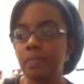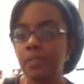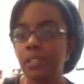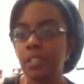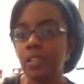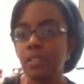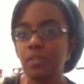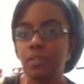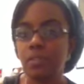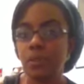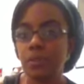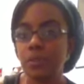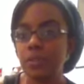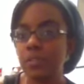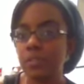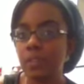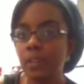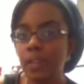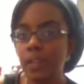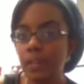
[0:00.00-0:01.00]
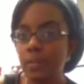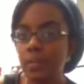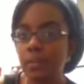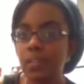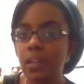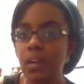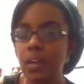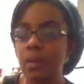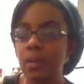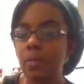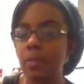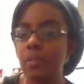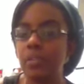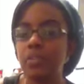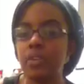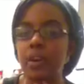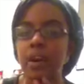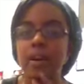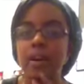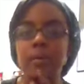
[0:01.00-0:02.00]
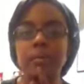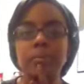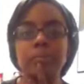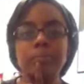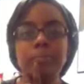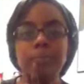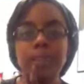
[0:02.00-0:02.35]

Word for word: you know, photos of him and talking about the trial.